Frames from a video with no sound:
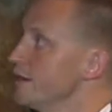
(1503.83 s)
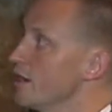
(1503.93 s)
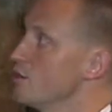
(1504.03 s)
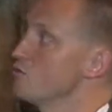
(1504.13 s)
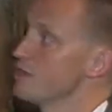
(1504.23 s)

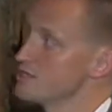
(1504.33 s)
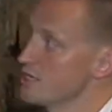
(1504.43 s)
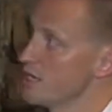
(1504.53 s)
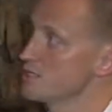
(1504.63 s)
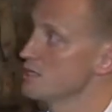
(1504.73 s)
Youth
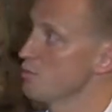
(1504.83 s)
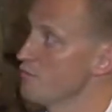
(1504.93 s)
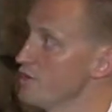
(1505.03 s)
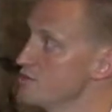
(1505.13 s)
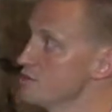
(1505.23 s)
education and
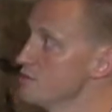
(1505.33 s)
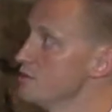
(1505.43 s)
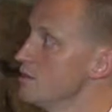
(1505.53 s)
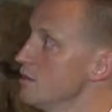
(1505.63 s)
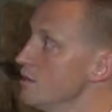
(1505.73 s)

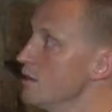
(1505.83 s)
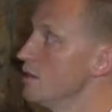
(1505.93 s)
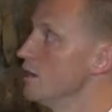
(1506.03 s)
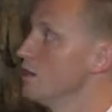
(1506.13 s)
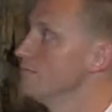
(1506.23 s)
prevention,
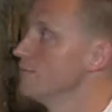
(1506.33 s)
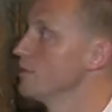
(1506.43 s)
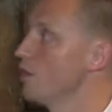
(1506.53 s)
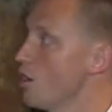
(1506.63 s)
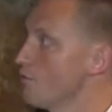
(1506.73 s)

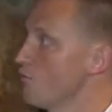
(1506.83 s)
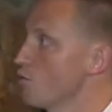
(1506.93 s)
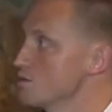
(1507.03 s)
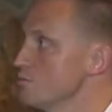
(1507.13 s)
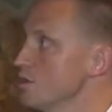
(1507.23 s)
law
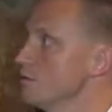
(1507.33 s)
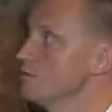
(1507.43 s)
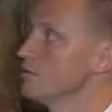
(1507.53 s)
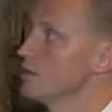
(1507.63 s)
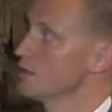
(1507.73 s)
enforcement
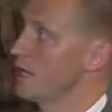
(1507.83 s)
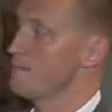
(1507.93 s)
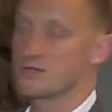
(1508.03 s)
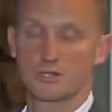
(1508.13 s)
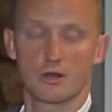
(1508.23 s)
that I
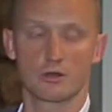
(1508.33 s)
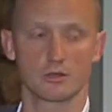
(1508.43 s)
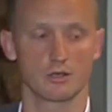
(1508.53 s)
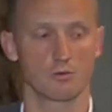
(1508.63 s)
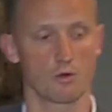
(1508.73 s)
mentioned
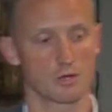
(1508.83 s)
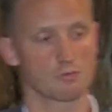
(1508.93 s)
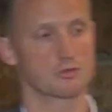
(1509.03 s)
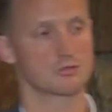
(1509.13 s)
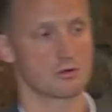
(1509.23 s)
earlier, working
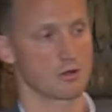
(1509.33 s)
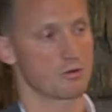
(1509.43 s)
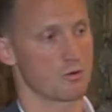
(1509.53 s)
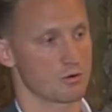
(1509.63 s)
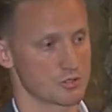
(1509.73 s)
with the drug
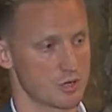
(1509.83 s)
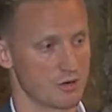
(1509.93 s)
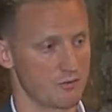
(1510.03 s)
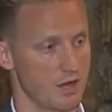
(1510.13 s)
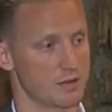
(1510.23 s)
courts, trying
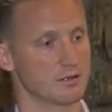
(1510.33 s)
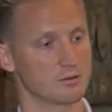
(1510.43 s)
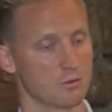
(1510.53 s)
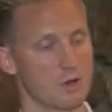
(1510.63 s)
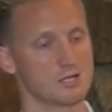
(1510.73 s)
to find
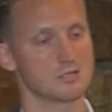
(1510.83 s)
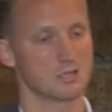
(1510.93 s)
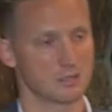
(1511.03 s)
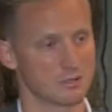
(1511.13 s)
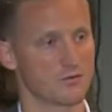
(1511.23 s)
ways to
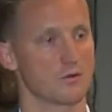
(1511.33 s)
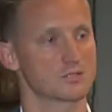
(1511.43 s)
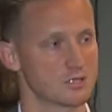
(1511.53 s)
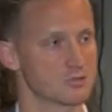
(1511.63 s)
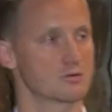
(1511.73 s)
get these
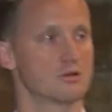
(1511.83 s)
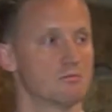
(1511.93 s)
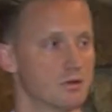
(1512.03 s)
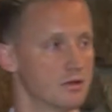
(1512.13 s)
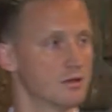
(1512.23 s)
folks into
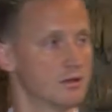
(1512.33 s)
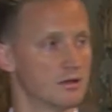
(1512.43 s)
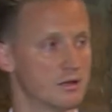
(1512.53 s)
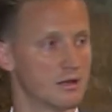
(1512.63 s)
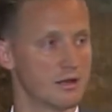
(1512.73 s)
treatment
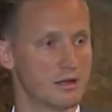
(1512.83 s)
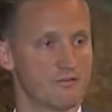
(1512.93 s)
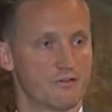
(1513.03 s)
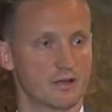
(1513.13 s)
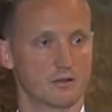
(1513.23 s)
and
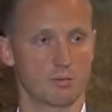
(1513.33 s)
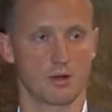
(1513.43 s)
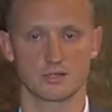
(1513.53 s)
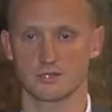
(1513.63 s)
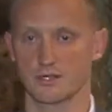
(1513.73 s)
affect their
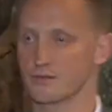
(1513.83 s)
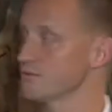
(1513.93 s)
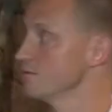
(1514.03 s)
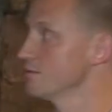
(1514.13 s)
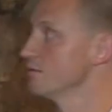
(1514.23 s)
process
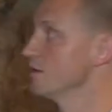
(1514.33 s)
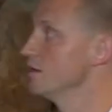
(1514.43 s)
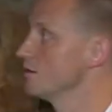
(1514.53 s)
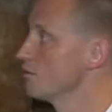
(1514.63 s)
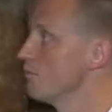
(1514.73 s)

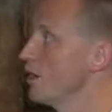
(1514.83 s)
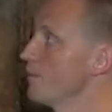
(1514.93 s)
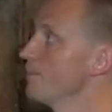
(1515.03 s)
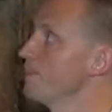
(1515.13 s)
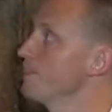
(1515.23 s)
a little better.